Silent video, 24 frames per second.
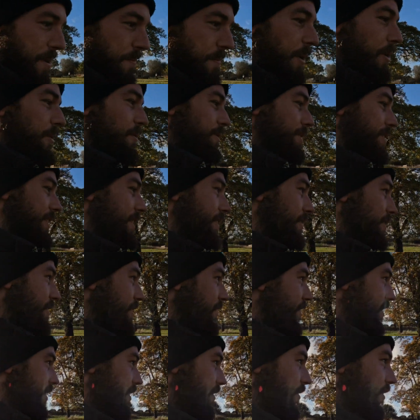but also
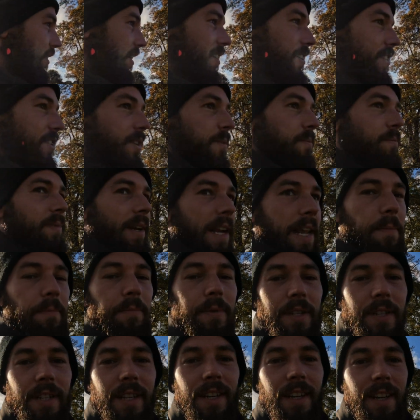find some
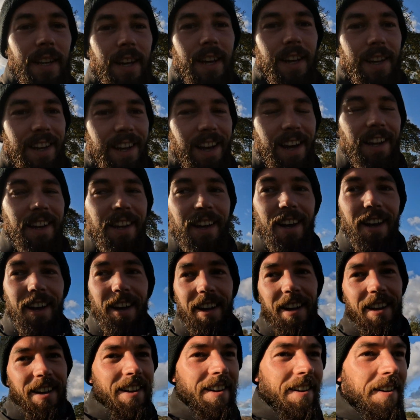libs,
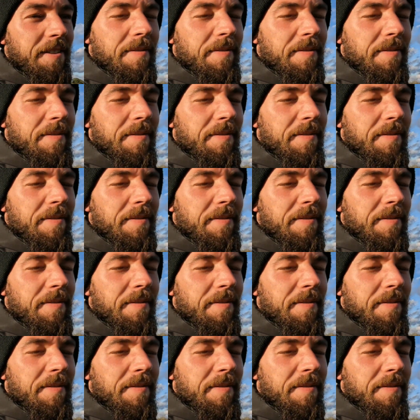and